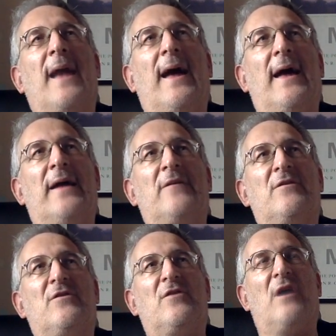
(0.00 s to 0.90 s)

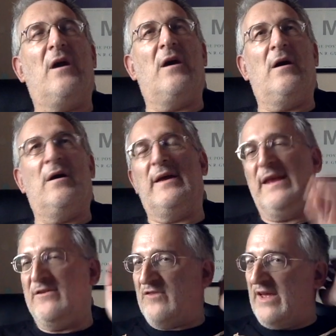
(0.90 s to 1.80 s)
And uh,
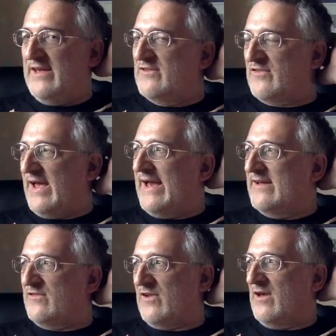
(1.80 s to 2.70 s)
he stares
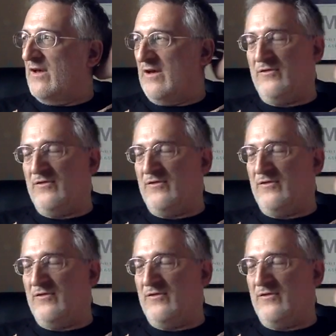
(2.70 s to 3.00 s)
at uh,